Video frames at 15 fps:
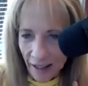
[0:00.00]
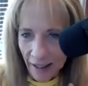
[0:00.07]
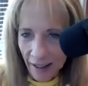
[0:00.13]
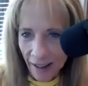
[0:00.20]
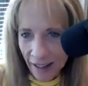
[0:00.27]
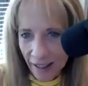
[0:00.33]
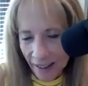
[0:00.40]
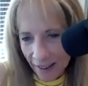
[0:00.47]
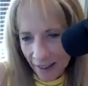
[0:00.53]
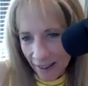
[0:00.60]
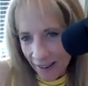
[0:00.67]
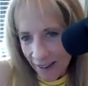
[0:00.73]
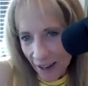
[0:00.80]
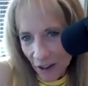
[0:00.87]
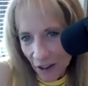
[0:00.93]
like
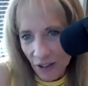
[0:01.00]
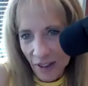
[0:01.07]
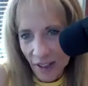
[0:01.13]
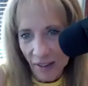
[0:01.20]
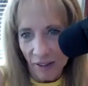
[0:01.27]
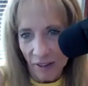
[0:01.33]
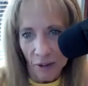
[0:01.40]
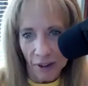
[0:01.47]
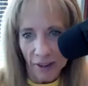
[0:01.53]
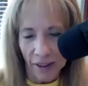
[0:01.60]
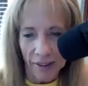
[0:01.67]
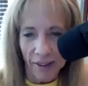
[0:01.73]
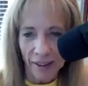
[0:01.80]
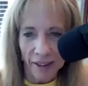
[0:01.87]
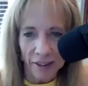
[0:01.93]
the doctors didn't even really,
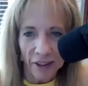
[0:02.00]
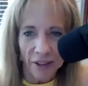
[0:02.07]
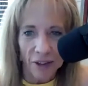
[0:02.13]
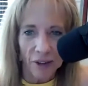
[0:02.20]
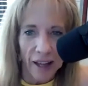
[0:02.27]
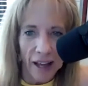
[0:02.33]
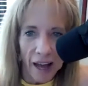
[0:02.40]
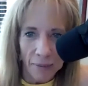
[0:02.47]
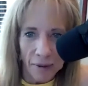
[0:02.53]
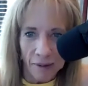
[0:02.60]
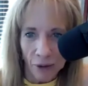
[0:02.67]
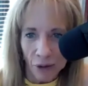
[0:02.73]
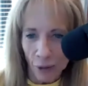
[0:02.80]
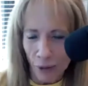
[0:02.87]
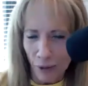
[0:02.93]
they look at their labs, and
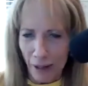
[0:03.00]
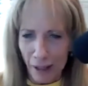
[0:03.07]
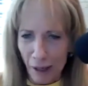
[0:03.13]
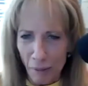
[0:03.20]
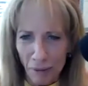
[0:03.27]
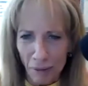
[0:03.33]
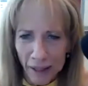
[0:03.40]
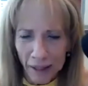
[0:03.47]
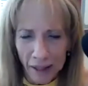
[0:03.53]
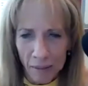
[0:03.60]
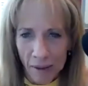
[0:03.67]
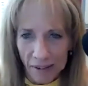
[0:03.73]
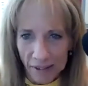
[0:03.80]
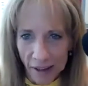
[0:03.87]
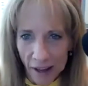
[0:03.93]
which were completely
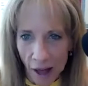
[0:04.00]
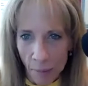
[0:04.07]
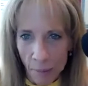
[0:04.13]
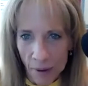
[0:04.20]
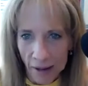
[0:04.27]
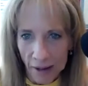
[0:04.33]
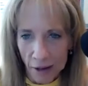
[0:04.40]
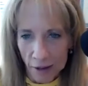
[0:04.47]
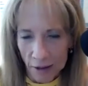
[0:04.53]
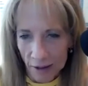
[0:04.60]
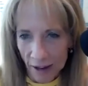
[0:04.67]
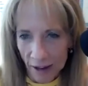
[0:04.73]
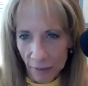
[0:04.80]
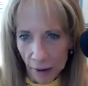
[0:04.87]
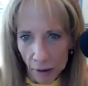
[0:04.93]
messed up, and
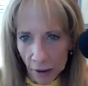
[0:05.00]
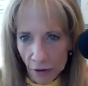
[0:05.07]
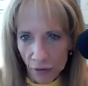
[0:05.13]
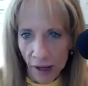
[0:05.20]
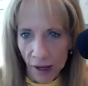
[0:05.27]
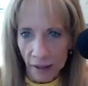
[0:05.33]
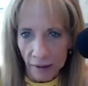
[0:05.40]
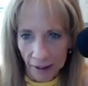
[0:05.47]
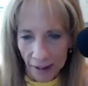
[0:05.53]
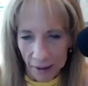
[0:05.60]
they go, it's fine.